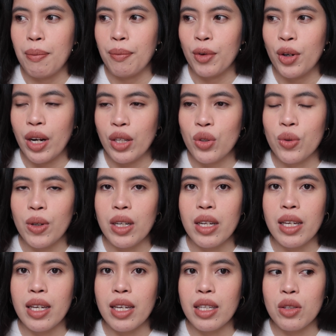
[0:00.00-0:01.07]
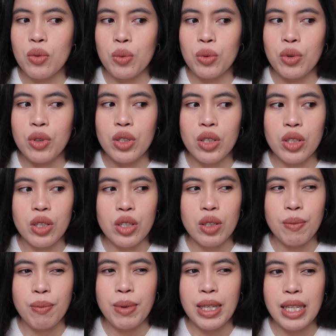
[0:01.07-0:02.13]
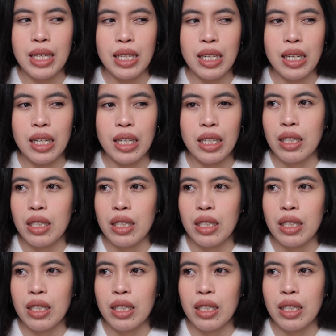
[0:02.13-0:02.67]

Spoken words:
gradually it would be like,